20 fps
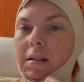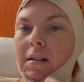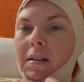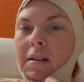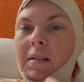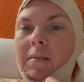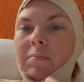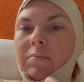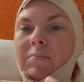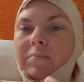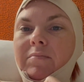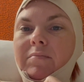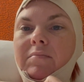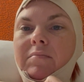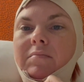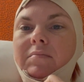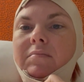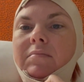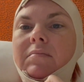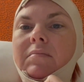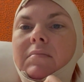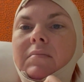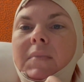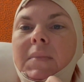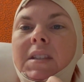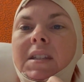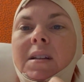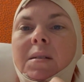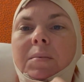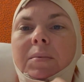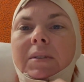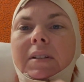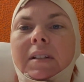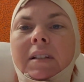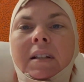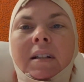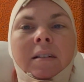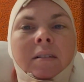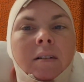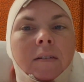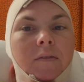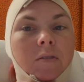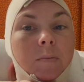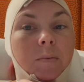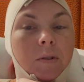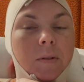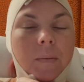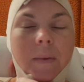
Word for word: Um, it's completely uncomfortable.